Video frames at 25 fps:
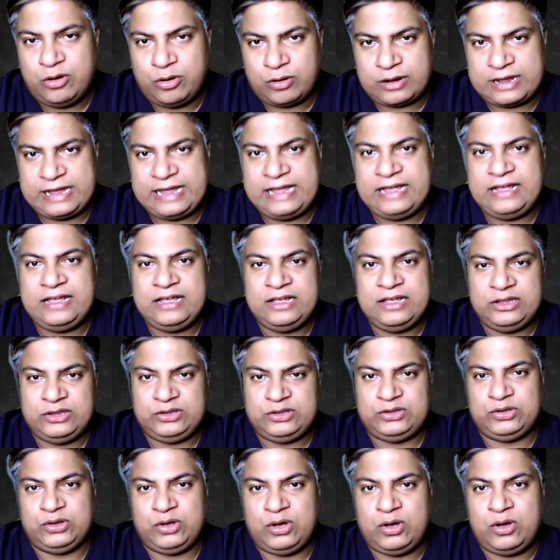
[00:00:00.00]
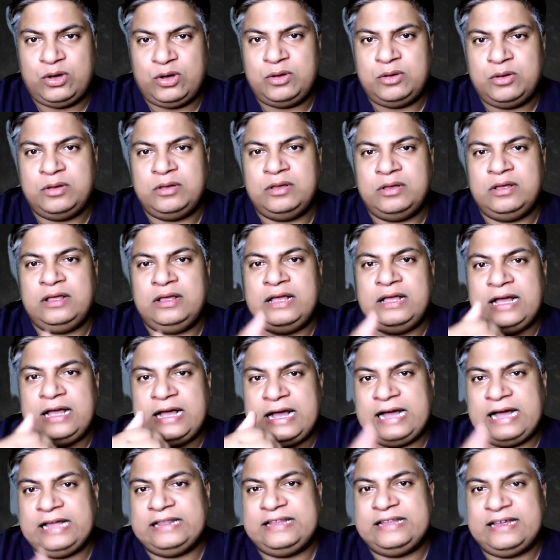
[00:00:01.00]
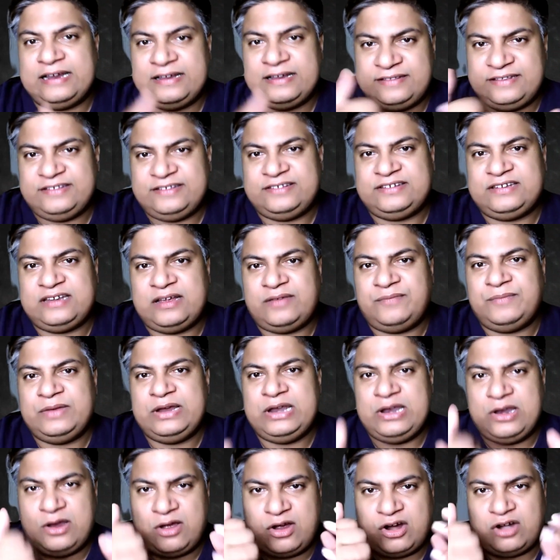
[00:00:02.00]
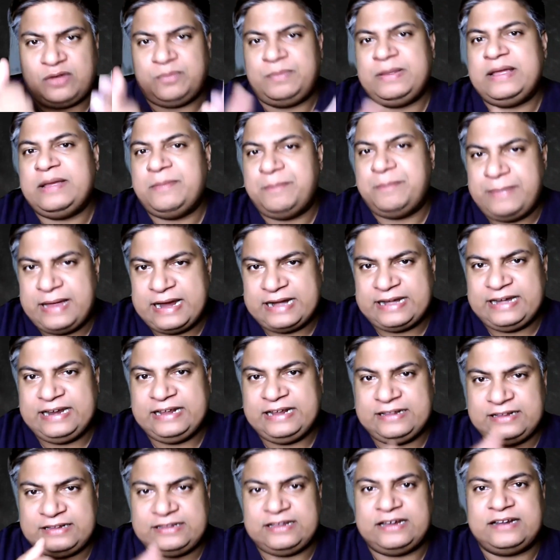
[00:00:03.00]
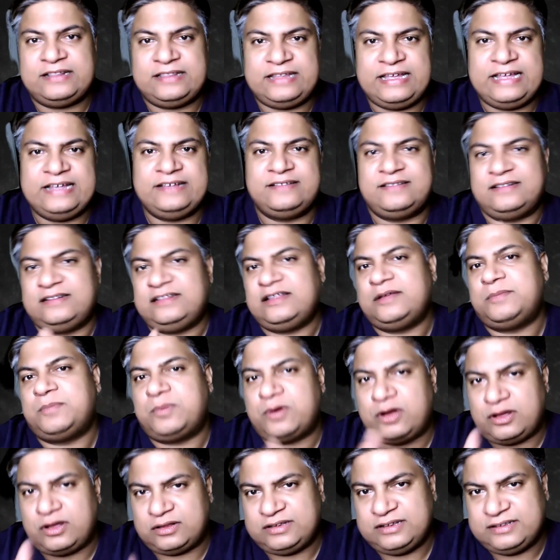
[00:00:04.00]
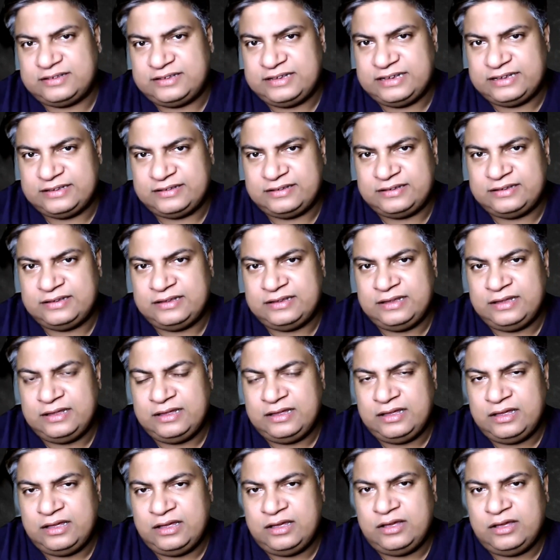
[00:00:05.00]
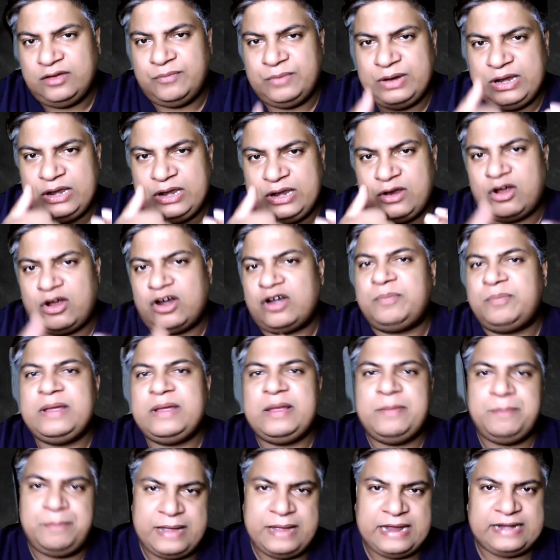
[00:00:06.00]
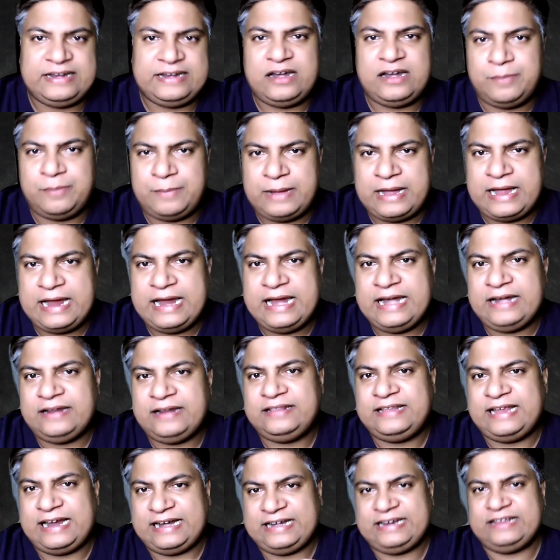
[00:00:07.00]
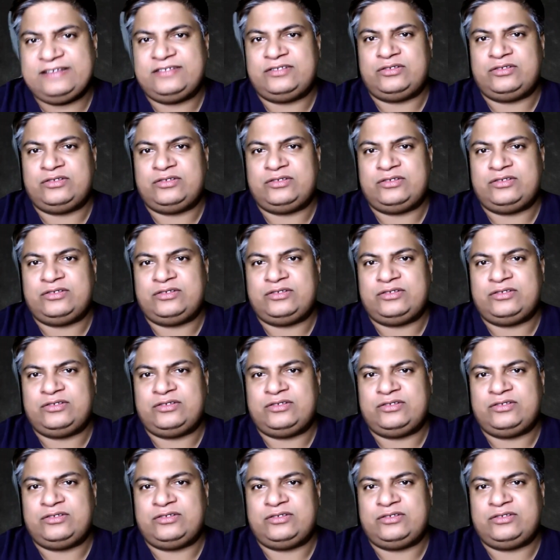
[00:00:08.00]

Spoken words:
okay, so other system will not be impacted, other things, other processes will not be impacted by it. That